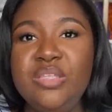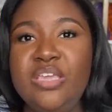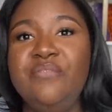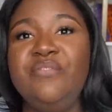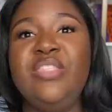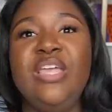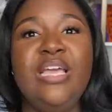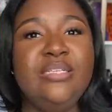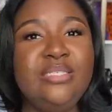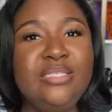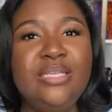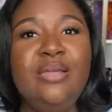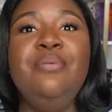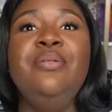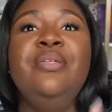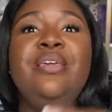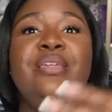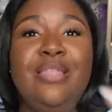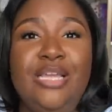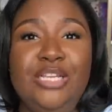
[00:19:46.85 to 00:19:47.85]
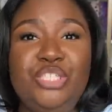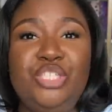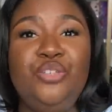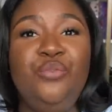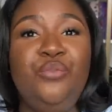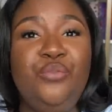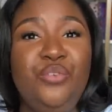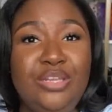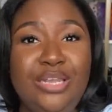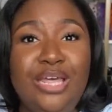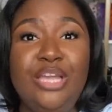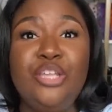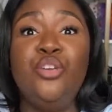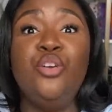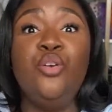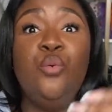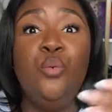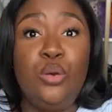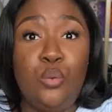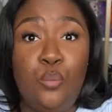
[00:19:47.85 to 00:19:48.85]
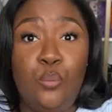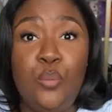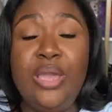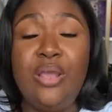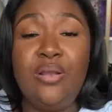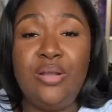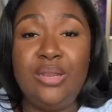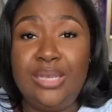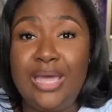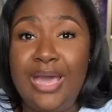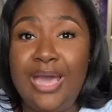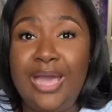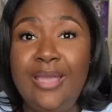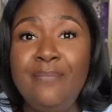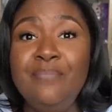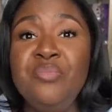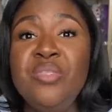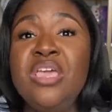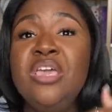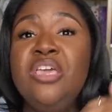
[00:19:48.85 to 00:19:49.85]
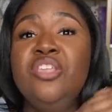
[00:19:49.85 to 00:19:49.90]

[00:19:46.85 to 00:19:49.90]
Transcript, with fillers: If that's something that you feel like you're going to wear a lot,